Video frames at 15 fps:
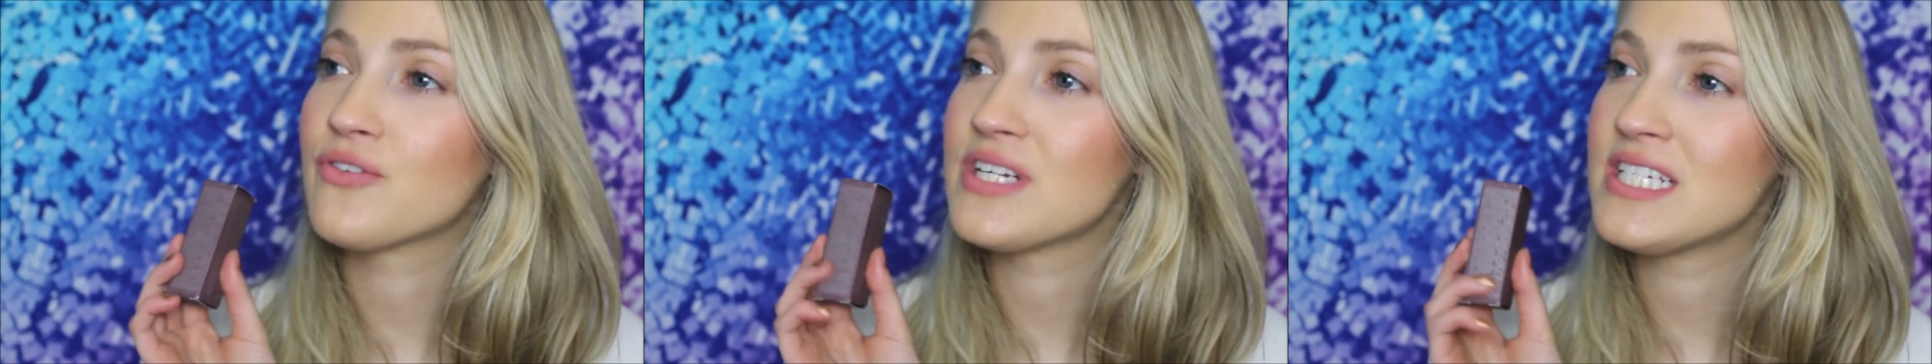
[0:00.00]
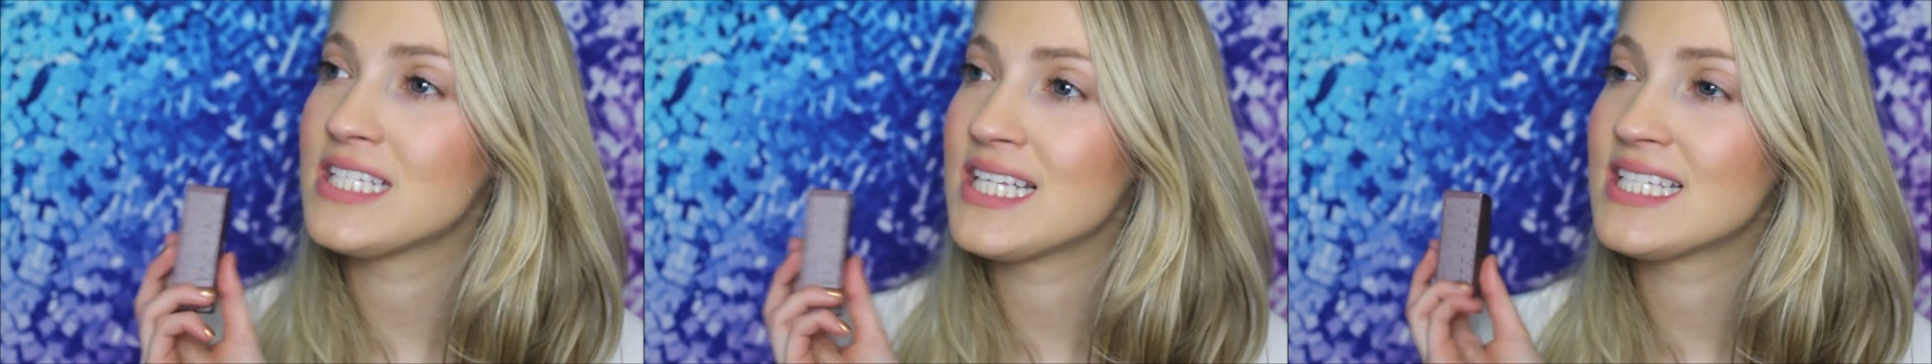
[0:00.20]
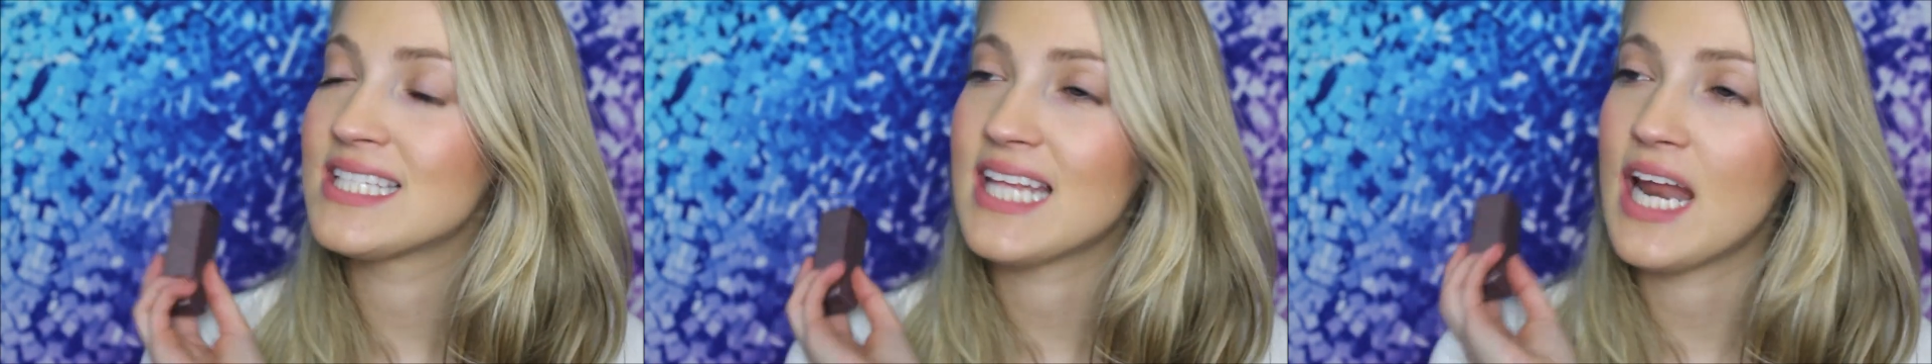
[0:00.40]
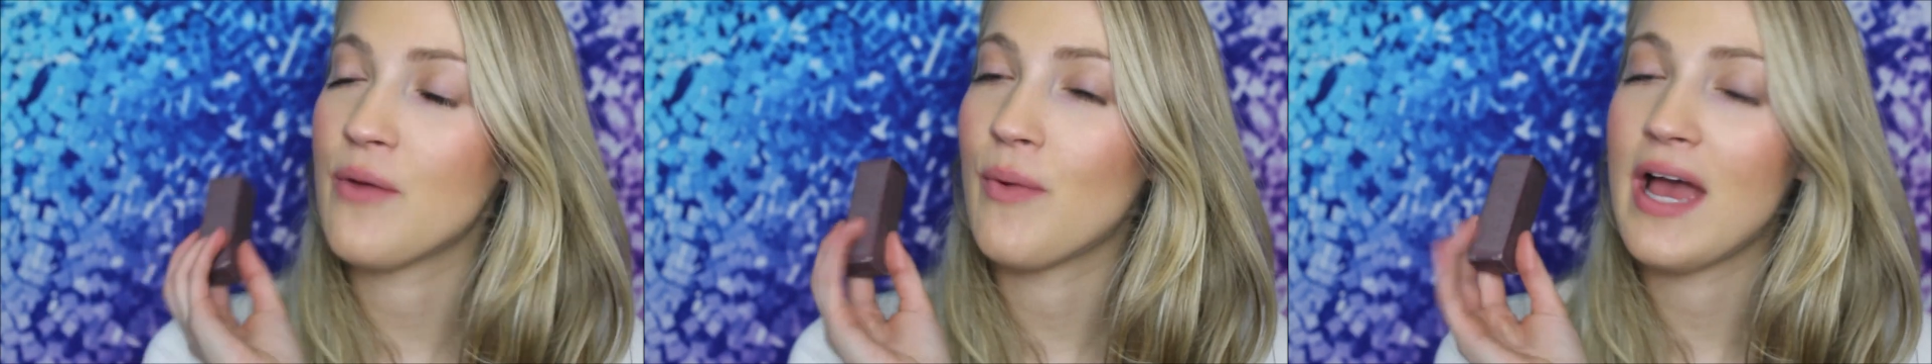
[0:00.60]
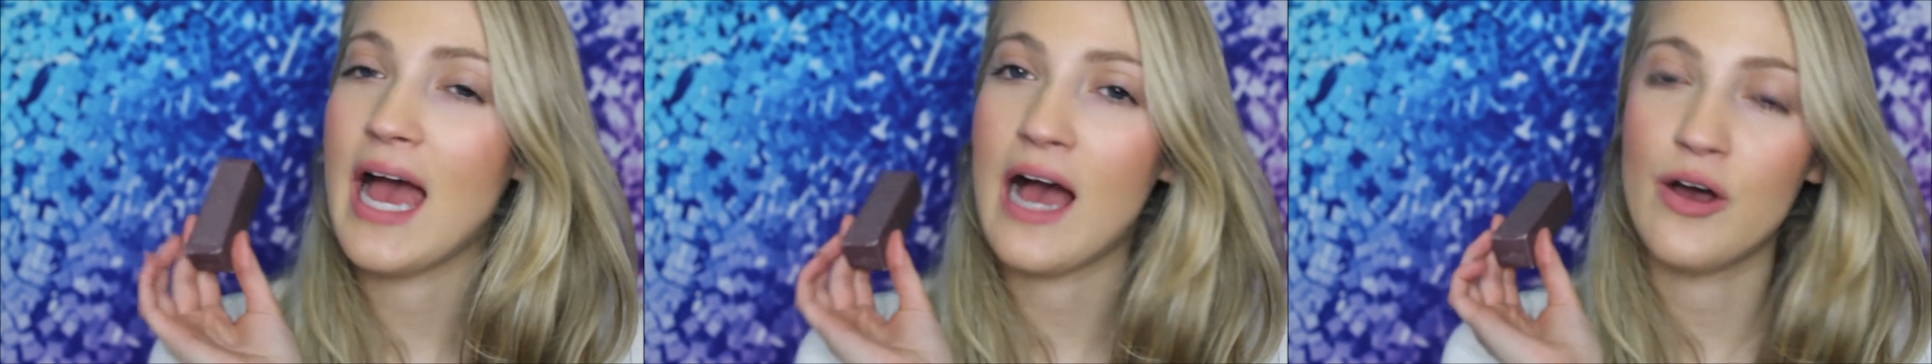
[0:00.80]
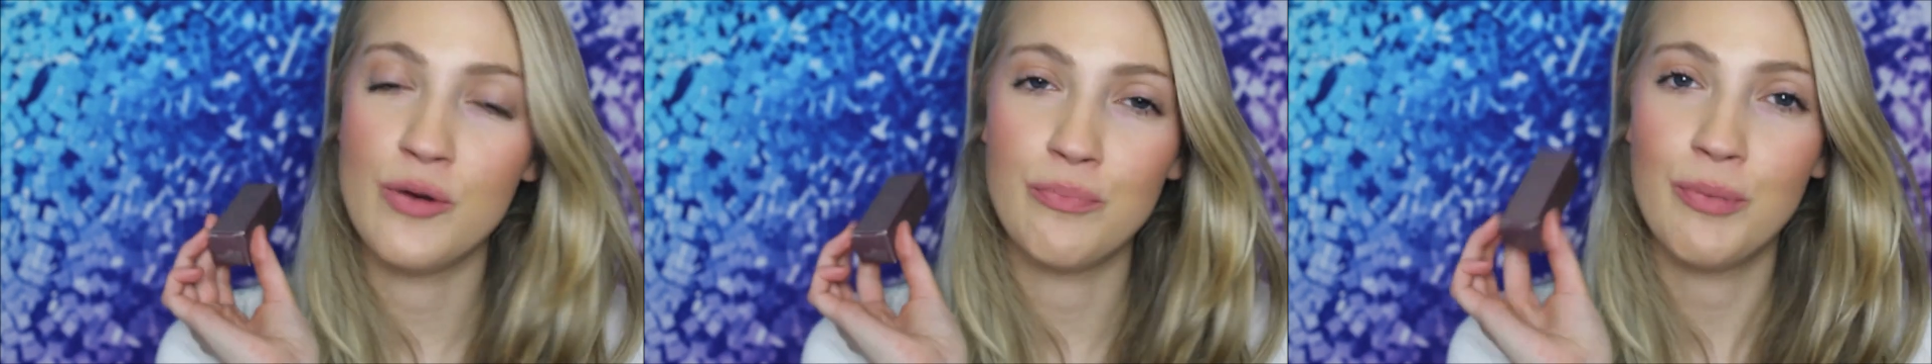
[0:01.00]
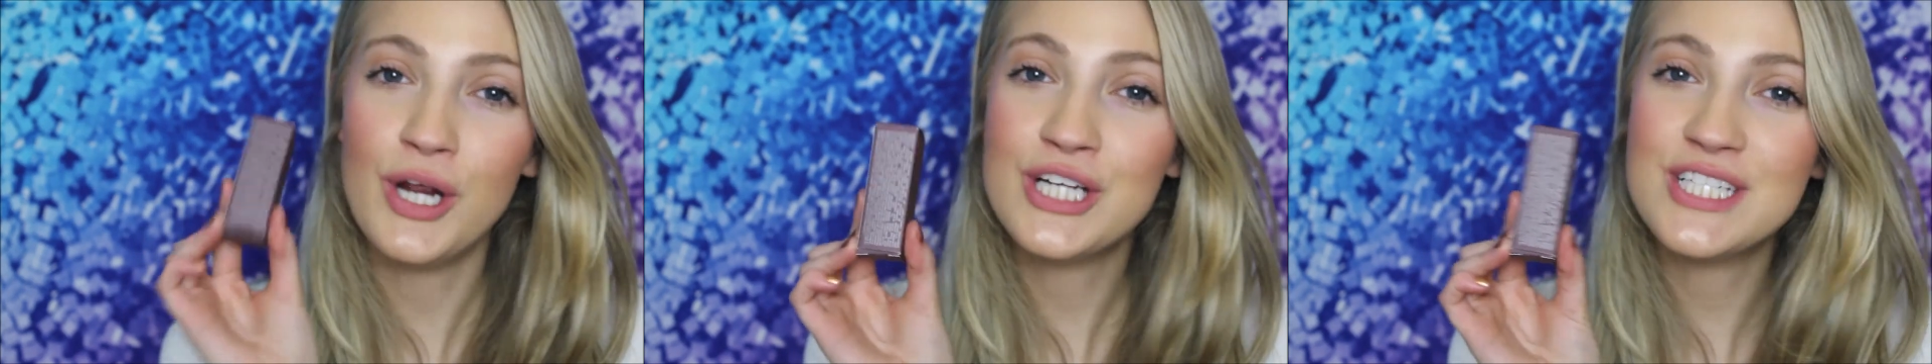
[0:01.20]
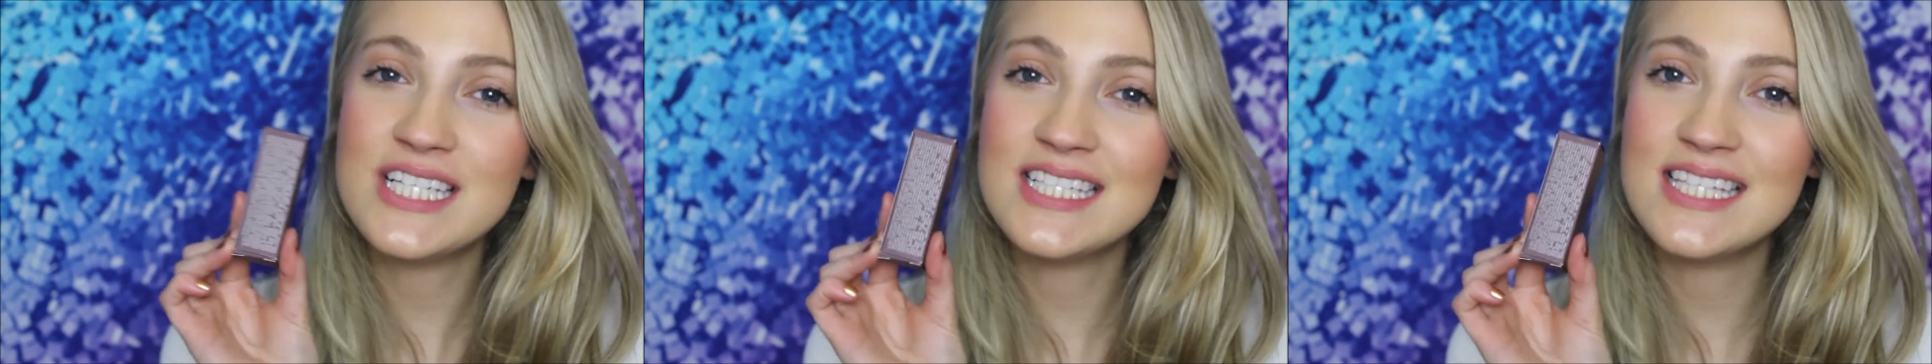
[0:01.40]
reasons that I went out and
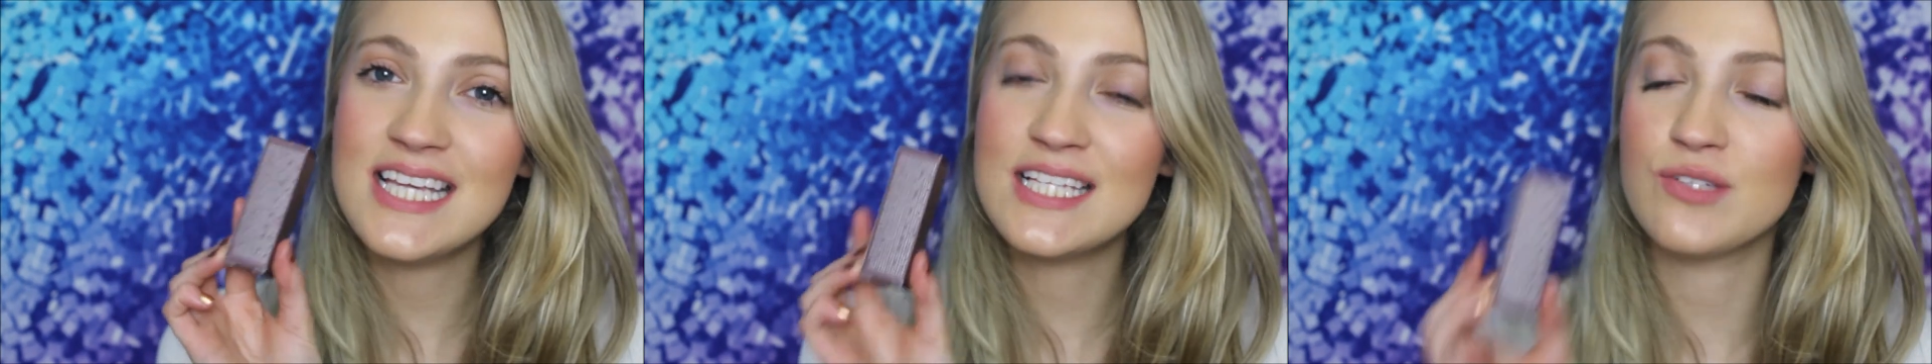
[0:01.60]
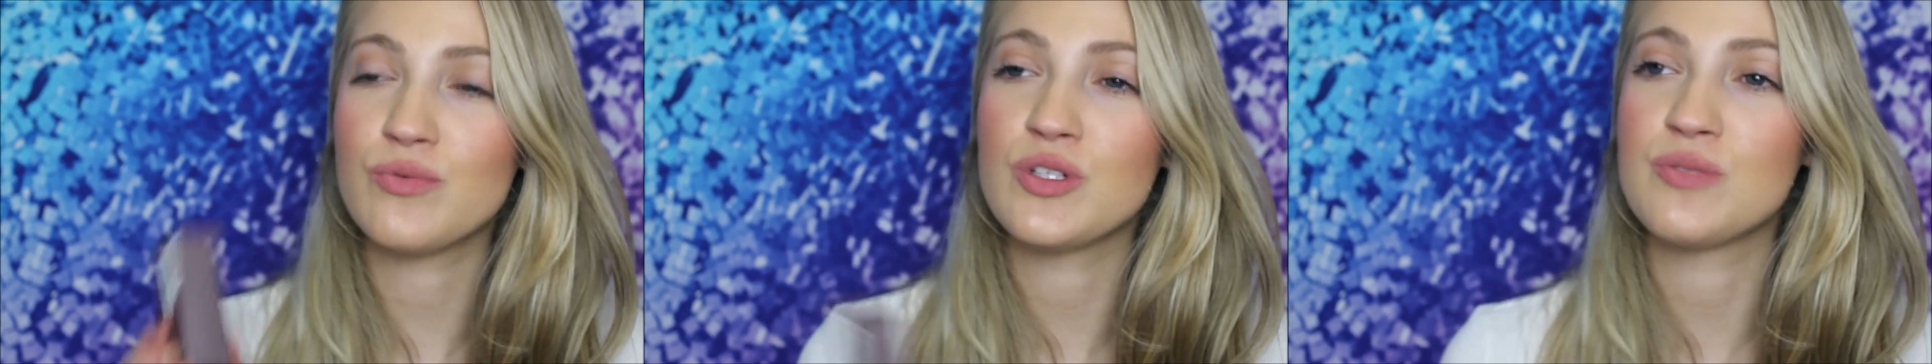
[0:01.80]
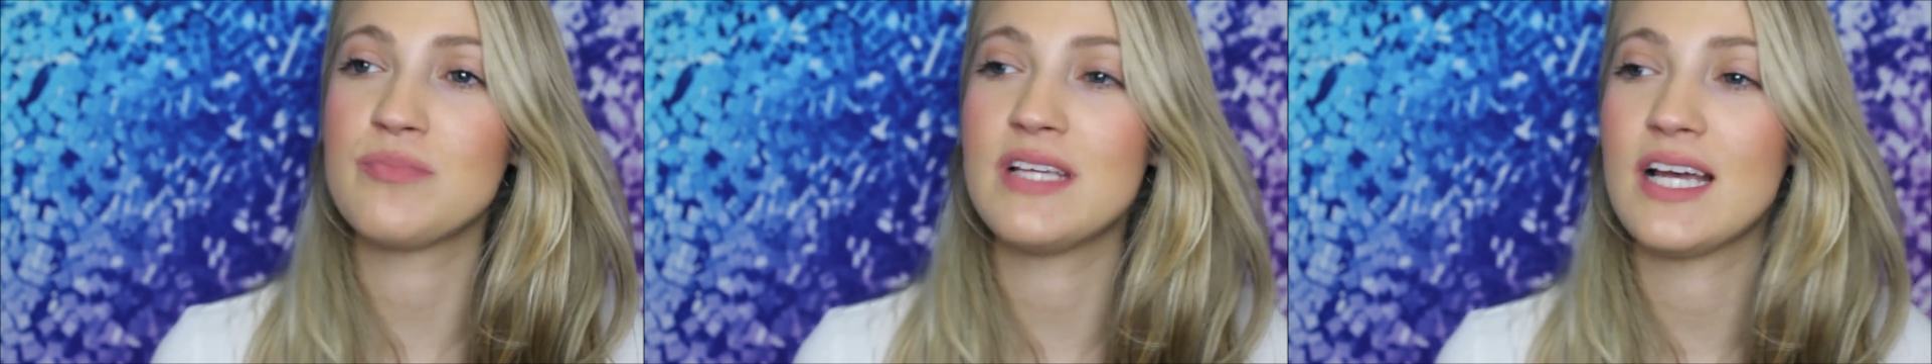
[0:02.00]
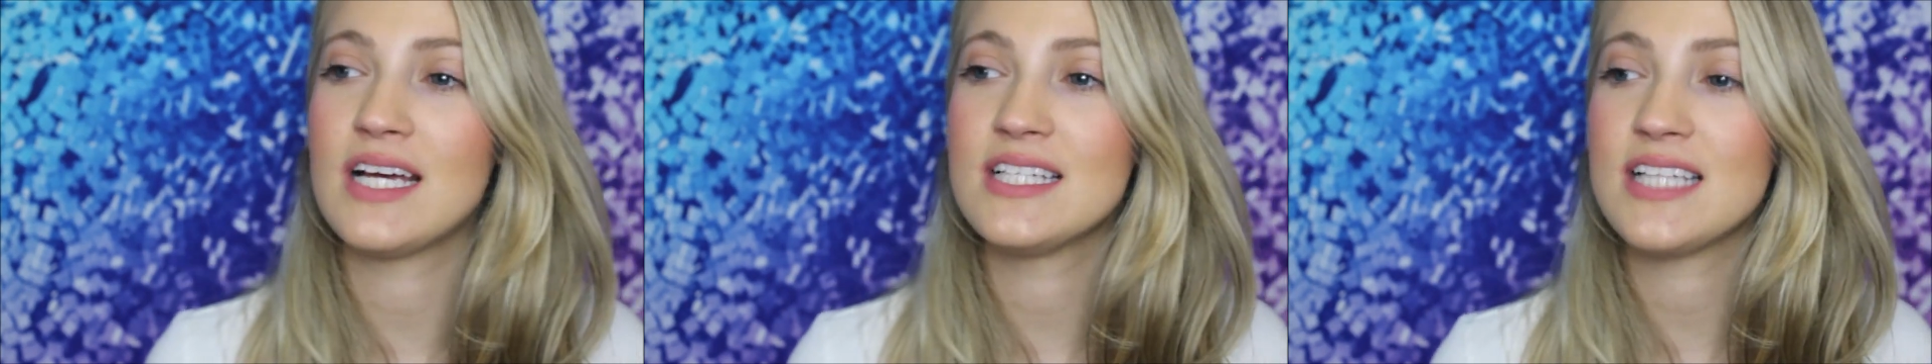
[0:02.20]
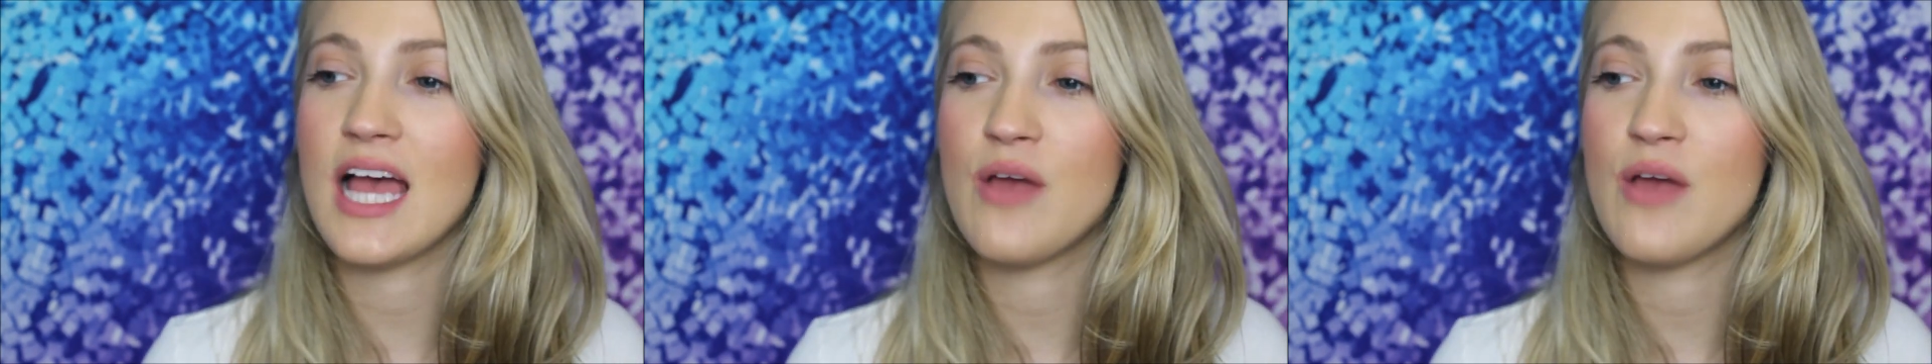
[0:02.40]
purchased this was because